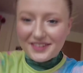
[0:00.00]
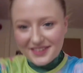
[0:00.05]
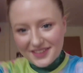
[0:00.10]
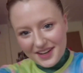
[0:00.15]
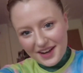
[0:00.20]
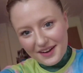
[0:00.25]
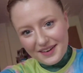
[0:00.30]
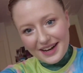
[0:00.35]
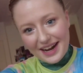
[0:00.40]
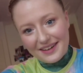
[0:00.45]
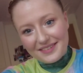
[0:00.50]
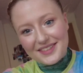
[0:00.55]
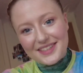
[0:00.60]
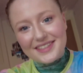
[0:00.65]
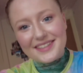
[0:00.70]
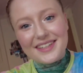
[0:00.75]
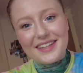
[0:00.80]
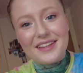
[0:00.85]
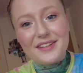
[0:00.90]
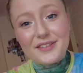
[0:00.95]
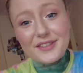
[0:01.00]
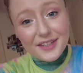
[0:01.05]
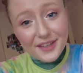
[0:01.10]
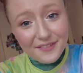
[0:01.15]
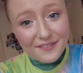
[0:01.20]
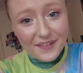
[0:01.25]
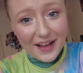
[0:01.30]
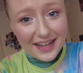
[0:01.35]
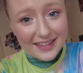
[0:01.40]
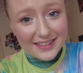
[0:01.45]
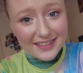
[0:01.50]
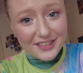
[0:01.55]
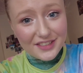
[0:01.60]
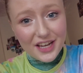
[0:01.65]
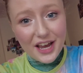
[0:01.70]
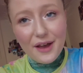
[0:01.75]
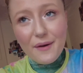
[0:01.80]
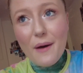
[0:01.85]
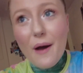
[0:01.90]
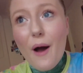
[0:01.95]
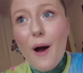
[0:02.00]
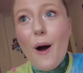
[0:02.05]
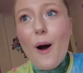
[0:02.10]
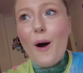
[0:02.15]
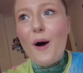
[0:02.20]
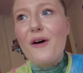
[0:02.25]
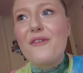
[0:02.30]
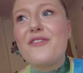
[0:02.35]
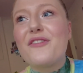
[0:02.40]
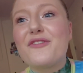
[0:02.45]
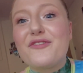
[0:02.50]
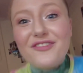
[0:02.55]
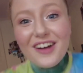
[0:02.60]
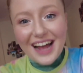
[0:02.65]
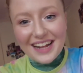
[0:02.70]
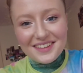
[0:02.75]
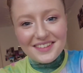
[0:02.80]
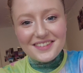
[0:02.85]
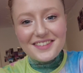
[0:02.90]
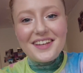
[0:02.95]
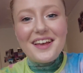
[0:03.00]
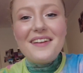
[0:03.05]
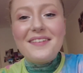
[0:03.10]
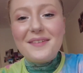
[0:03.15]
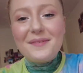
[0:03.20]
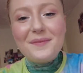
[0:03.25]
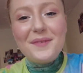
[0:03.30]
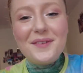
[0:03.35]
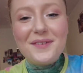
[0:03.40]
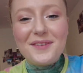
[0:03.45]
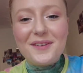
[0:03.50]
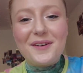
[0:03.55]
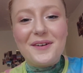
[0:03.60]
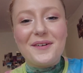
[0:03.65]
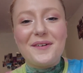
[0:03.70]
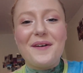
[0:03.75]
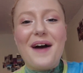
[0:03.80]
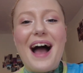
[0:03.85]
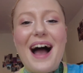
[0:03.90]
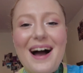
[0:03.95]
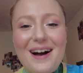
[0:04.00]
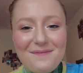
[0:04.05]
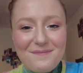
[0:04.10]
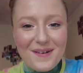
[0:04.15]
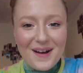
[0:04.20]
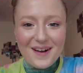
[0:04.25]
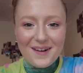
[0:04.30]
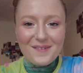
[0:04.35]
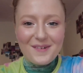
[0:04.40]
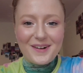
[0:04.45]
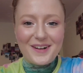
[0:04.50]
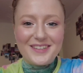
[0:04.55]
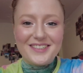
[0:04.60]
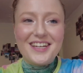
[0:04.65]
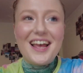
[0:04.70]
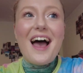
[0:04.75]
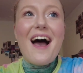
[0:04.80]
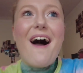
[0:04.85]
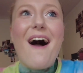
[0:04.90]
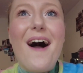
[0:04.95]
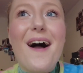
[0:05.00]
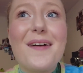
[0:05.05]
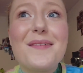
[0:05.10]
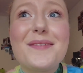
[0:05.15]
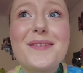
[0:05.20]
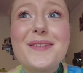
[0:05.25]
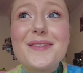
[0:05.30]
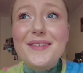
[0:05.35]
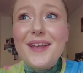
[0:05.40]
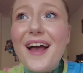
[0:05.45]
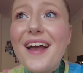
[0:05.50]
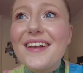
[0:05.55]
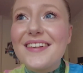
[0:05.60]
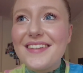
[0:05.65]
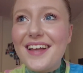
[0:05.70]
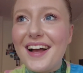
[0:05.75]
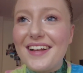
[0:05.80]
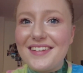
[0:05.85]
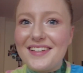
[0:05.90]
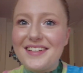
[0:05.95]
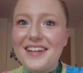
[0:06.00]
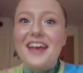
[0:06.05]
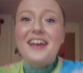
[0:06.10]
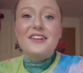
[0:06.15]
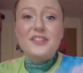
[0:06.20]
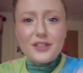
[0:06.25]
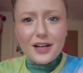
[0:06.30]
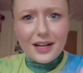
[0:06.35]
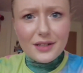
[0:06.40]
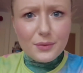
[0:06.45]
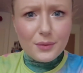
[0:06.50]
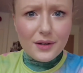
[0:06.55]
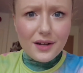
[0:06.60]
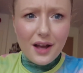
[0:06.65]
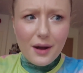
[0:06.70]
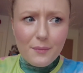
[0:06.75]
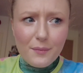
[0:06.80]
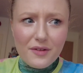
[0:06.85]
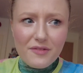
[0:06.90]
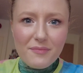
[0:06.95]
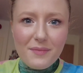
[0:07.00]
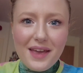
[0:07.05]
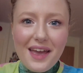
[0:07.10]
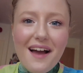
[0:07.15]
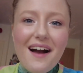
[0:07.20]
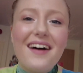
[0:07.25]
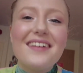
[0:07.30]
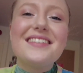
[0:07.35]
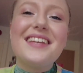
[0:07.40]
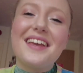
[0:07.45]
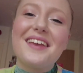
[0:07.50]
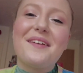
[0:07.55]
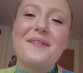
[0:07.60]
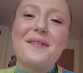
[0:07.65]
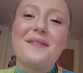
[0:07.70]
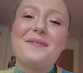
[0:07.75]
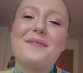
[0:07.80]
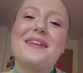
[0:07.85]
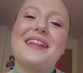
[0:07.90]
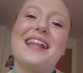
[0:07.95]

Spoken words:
have to go now to see the 2:30 show of Rent the Musical at Bell College. I'm so excited. Do you guys want to come with me? I'll take you with me,